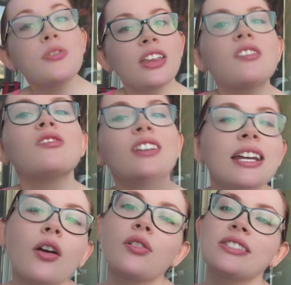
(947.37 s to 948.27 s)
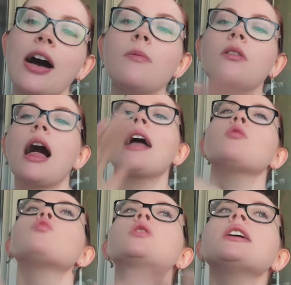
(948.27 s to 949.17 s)
this video is helpful. I
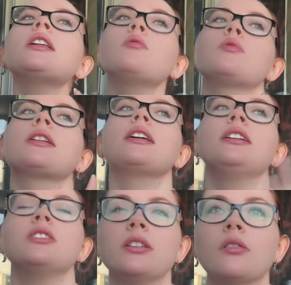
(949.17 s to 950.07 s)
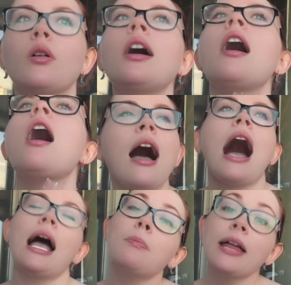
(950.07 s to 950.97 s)
really, really do.
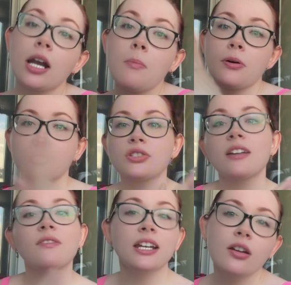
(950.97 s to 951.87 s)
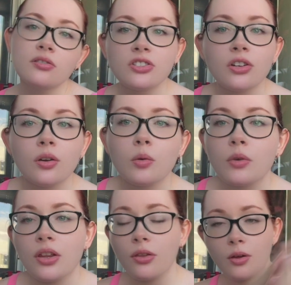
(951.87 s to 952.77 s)
I plan on posting videos soon
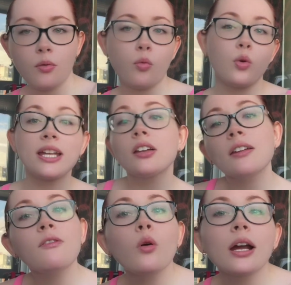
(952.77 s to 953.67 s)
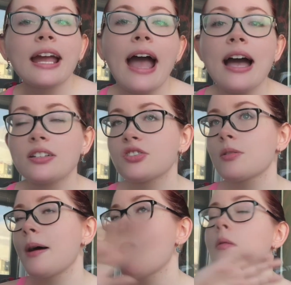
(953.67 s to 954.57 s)
with weekly forecasts
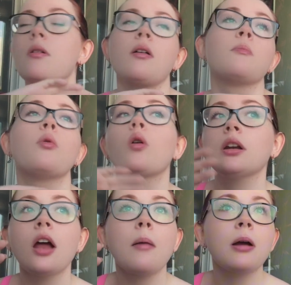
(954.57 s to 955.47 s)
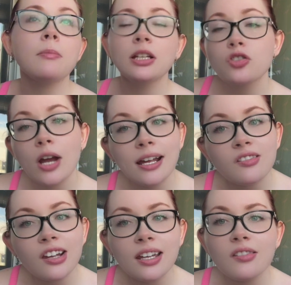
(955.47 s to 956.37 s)
about important upcoming
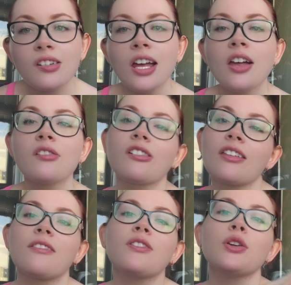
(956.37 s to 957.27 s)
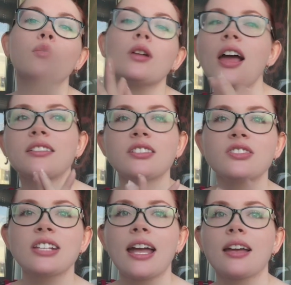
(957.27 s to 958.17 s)
transits, so that if you want to
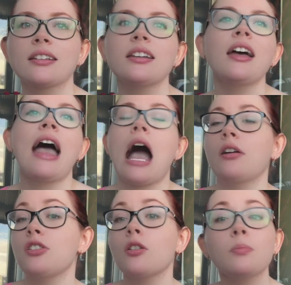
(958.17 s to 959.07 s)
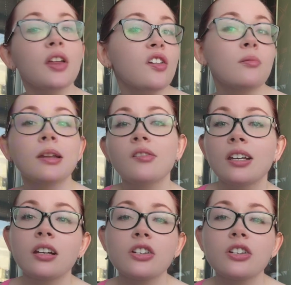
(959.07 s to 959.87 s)
understand how your placements in your